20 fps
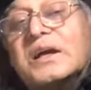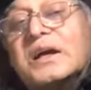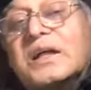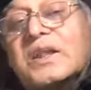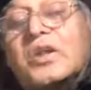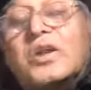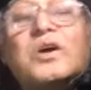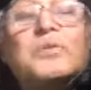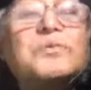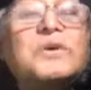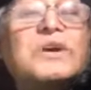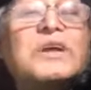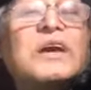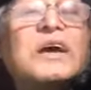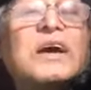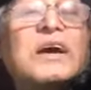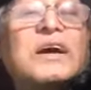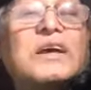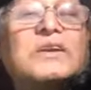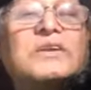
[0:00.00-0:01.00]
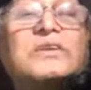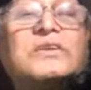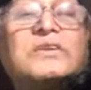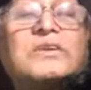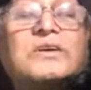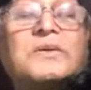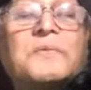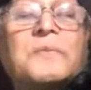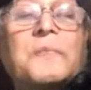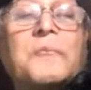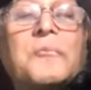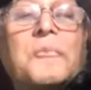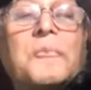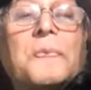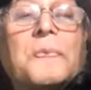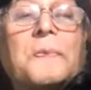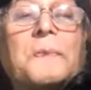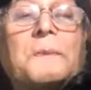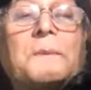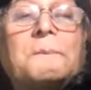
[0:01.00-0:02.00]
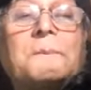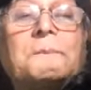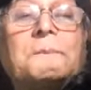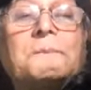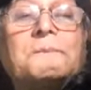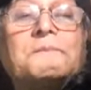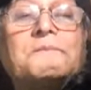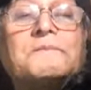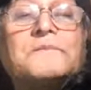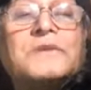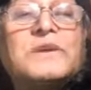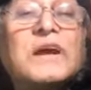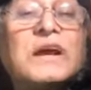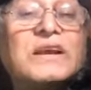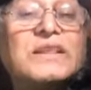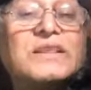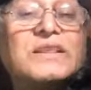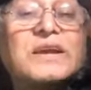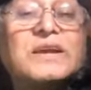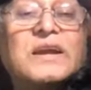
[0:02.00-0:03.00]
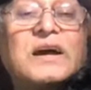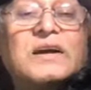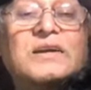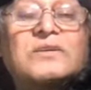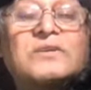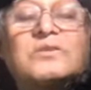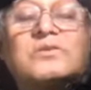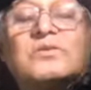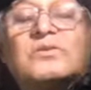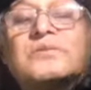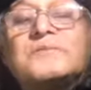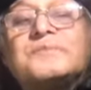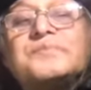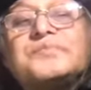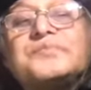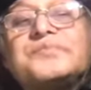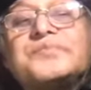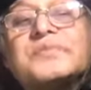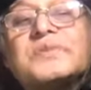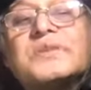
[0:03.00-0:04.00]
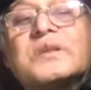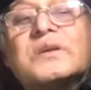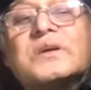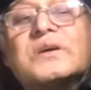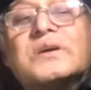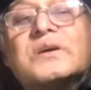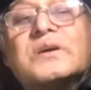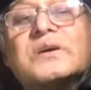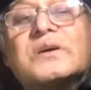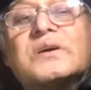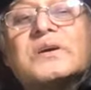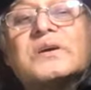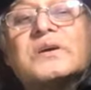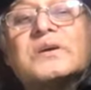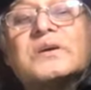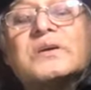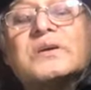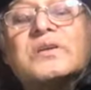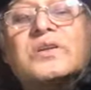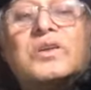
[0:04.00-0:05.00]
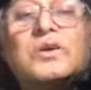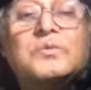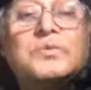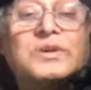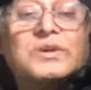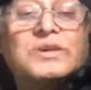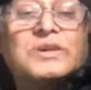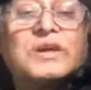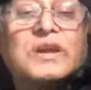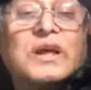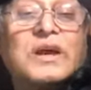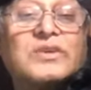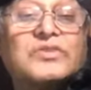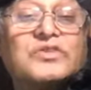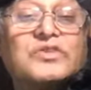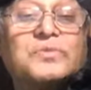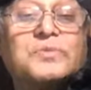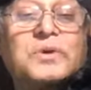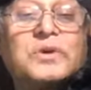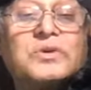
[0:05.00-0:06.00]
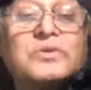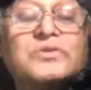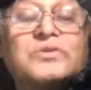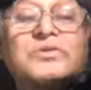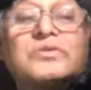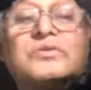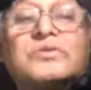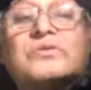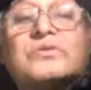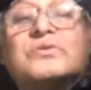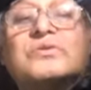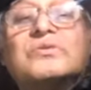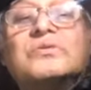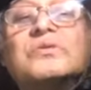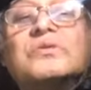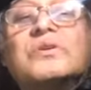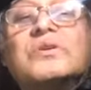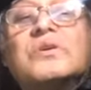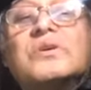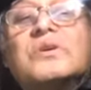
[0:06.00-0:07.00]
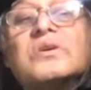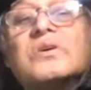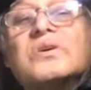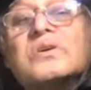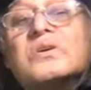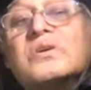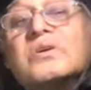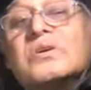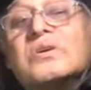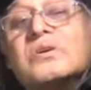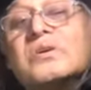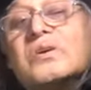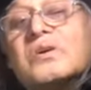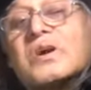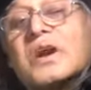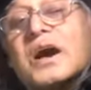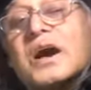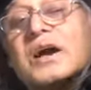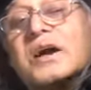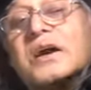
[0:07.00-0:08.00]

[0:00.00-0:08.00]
Nobody had read that article. Nobody that I spoke to or I